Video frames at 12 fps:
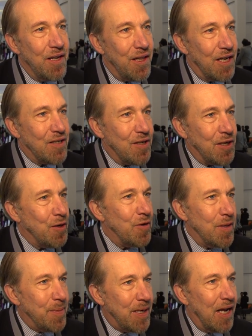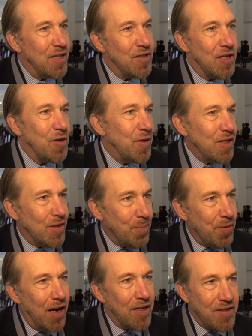like security, but not security as a
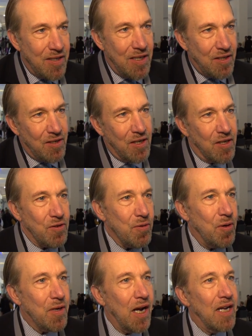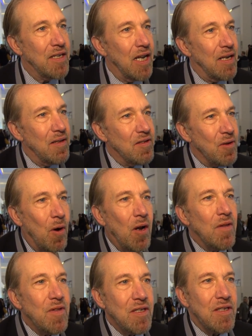proxy to control content. So
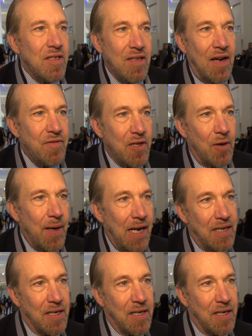all of these things have to go hand